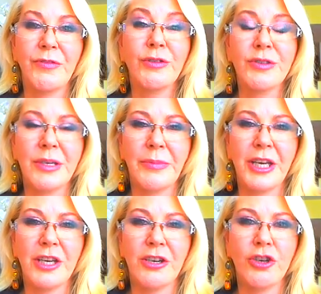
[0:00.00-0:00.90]
fill
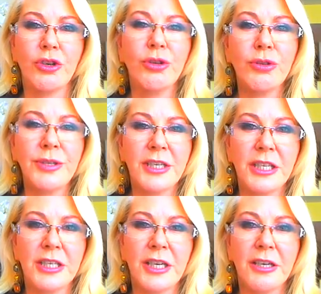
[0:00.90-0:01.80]
somebody in on all the
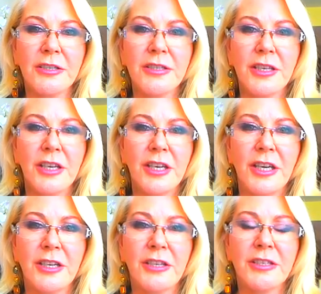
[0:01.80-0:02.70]
details,
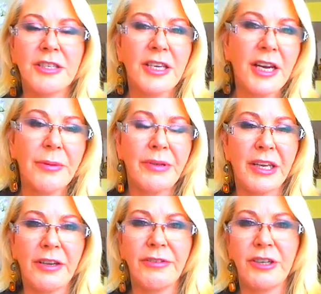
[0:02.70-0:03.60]
it can set up a
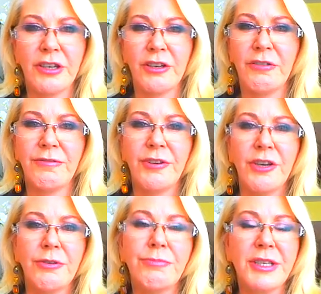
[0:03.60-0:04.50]
level of
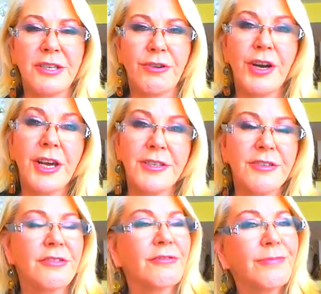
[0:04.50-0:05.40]

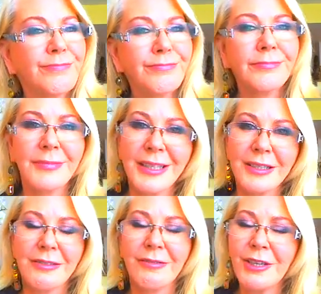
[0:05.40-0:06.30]
mistrust of,
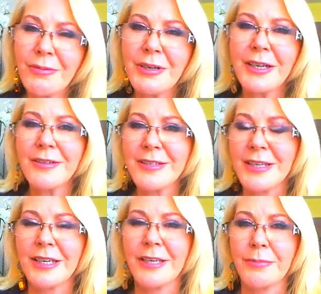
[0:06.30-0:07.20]
wonder what else
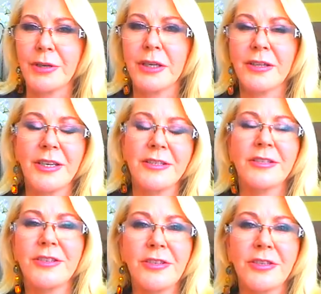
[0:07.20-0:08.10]
they're keeping.
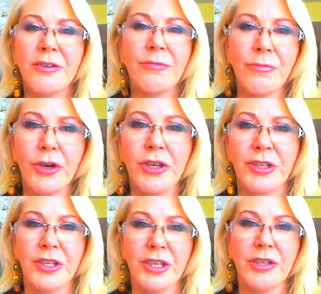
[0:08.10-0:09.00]
That's just not worth
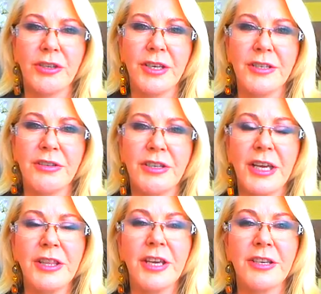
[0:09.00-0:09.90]
it. Okay, so
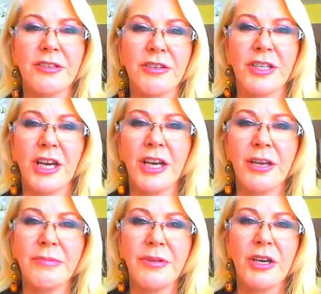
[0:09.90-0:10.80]
take the extra
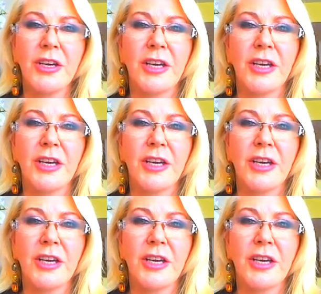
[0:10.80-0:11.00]
time,